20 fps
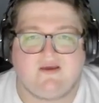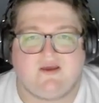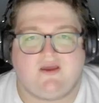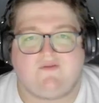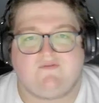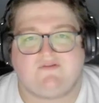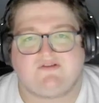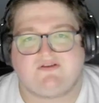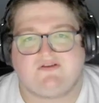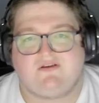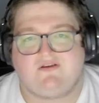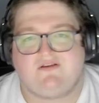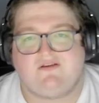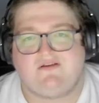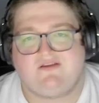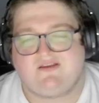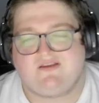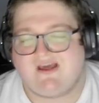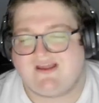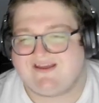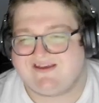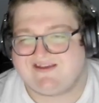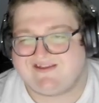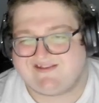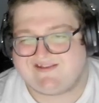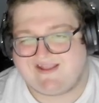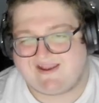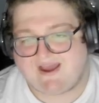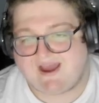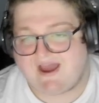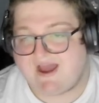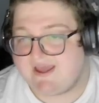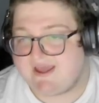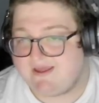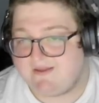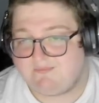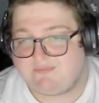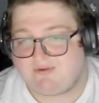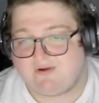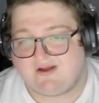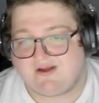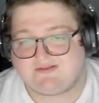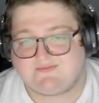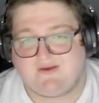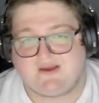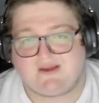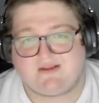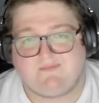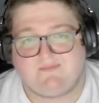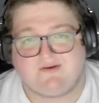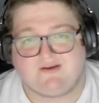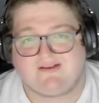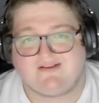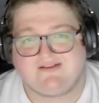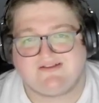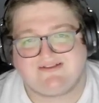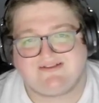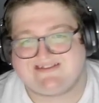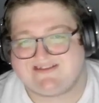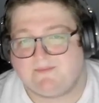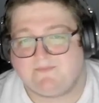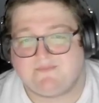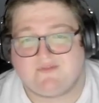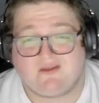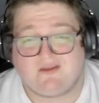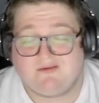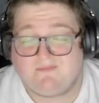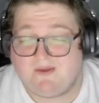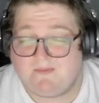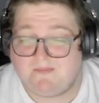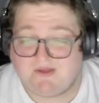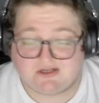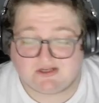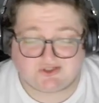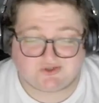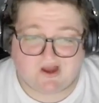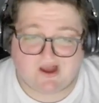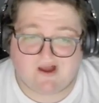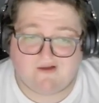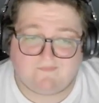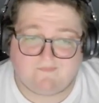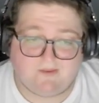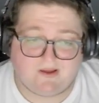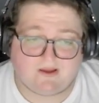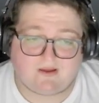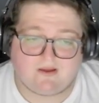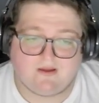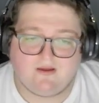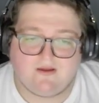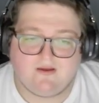in return, not a high-end prospect, but something, maybe a draft pick.